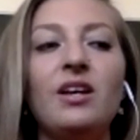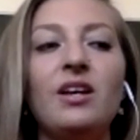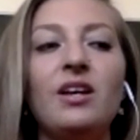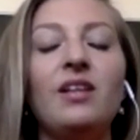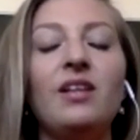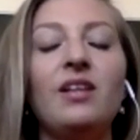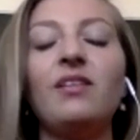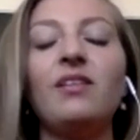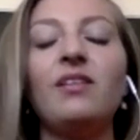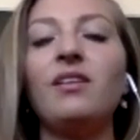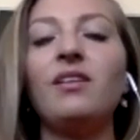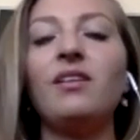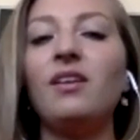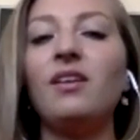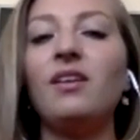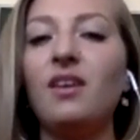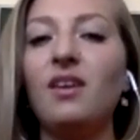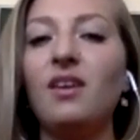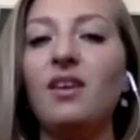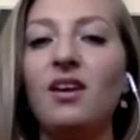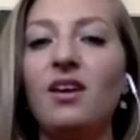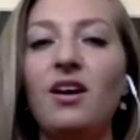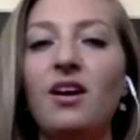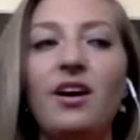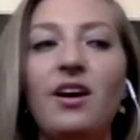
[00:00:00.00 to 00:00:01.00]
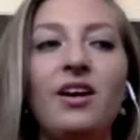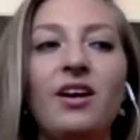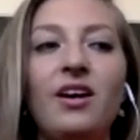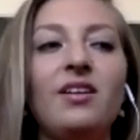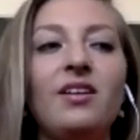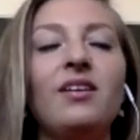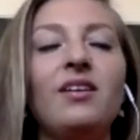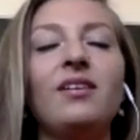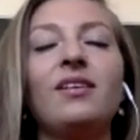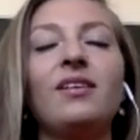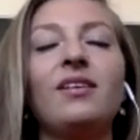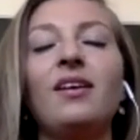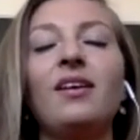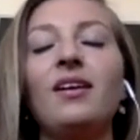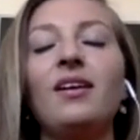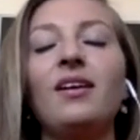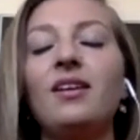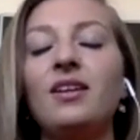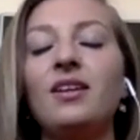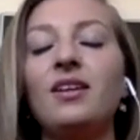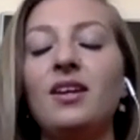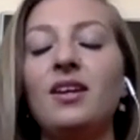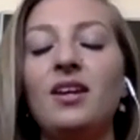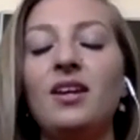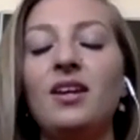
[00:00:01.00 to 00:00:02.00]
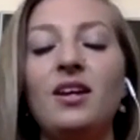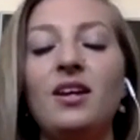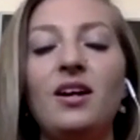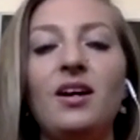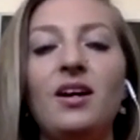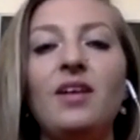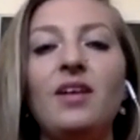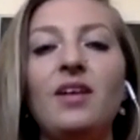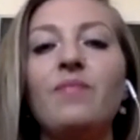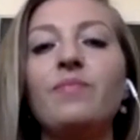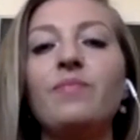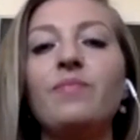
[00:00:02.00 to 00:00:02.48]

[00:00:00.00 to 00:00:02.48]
leaky gut, candida,